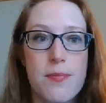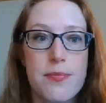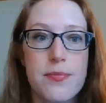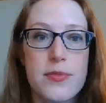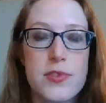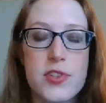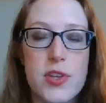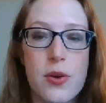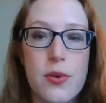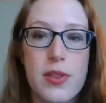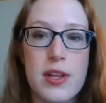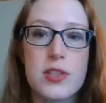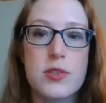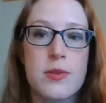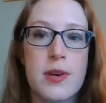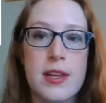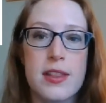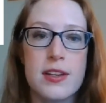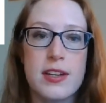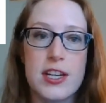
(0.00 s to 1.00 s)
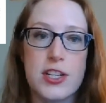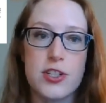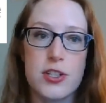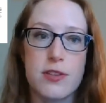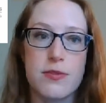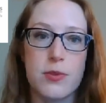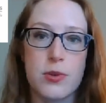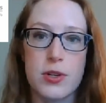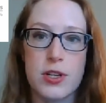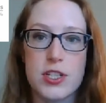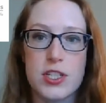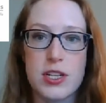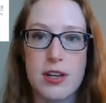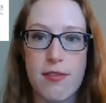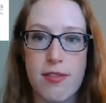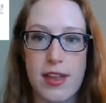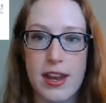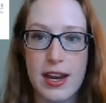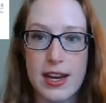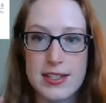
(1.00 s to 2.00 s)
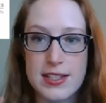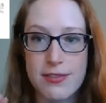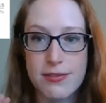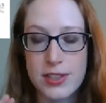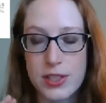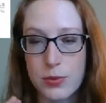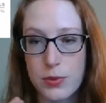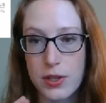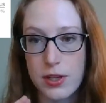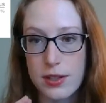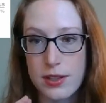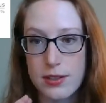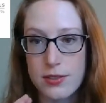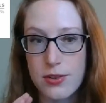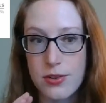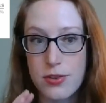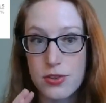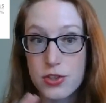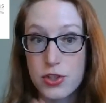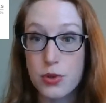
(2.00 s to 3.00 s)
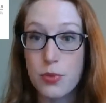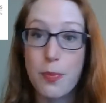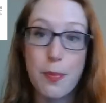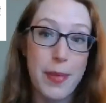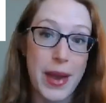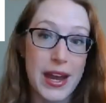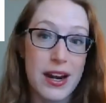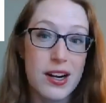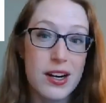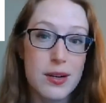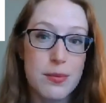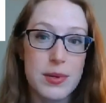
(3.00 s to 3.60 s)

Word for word: So that's why the nation of origin thing, I definitely want to do better,